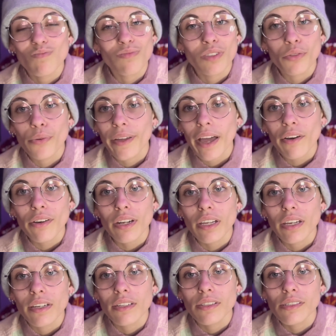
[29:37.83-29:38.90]
The reality
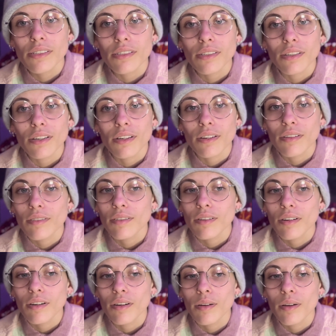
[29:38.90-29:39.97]
is,
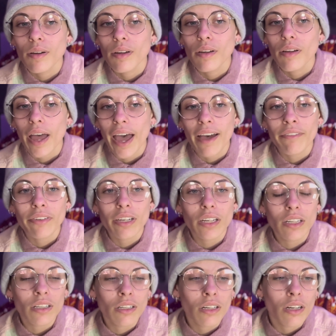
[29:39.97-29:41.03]

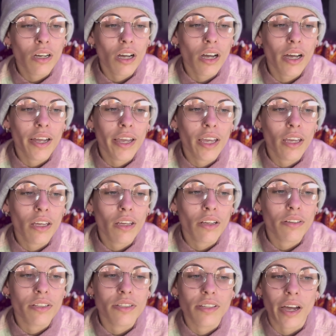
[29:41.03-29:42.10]
having a
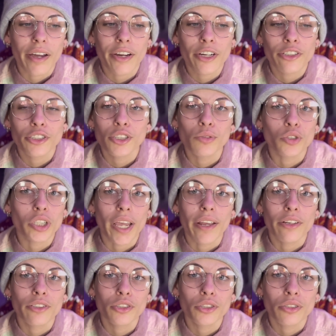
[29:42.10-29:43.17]
desire to
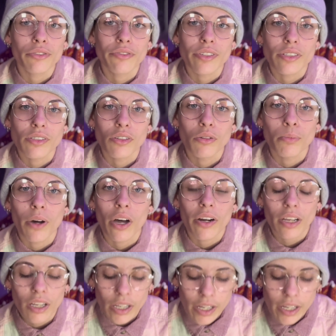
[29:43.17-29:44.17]
change your physical body